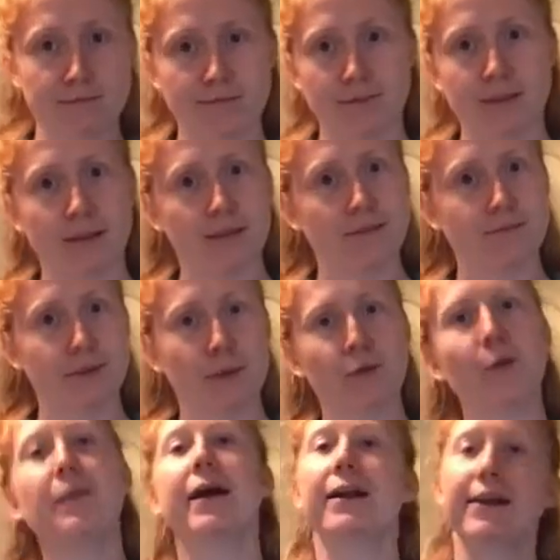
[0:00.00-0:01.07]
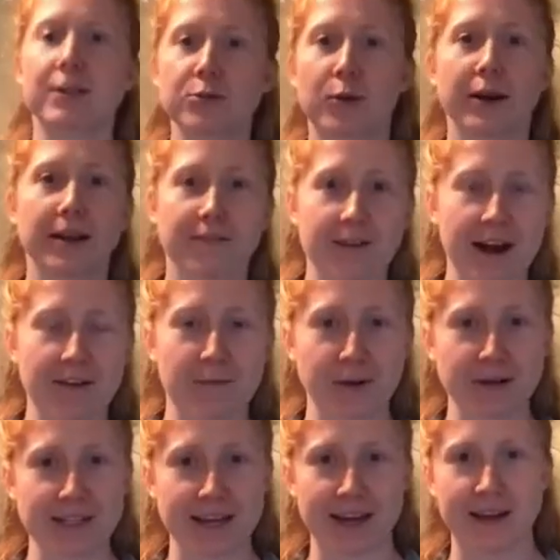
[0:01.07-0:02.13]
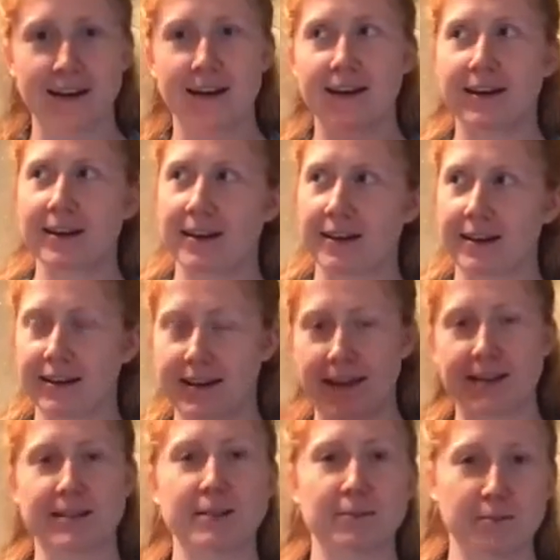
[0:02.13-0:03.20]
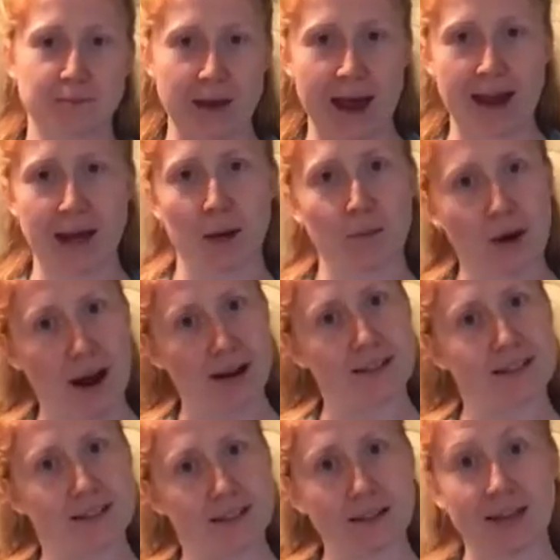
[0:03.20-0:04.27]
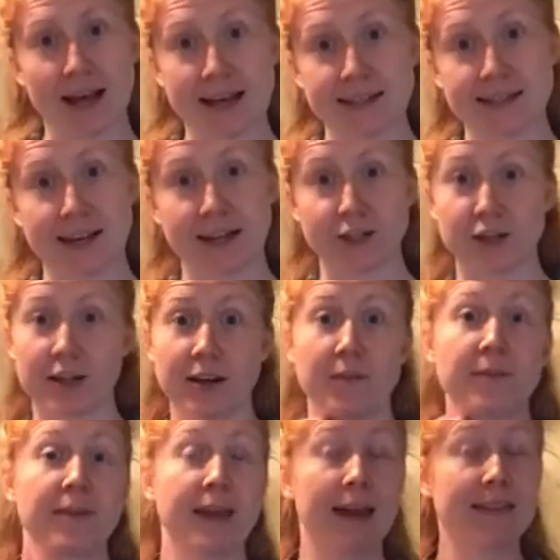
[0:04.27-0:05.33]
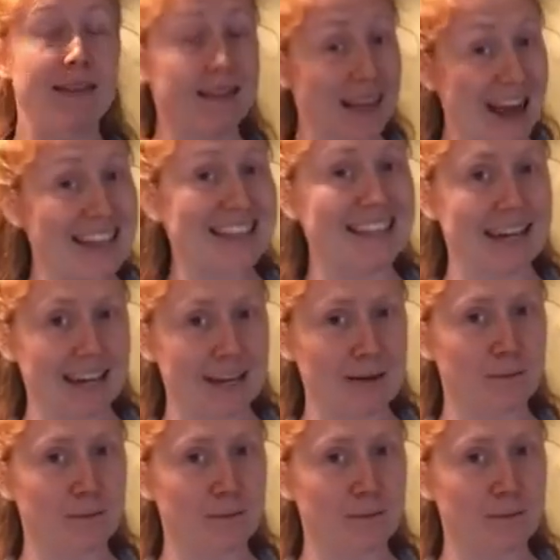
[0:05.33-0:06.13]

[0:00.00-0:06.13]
the remaining 25% gets panic practice at the last second.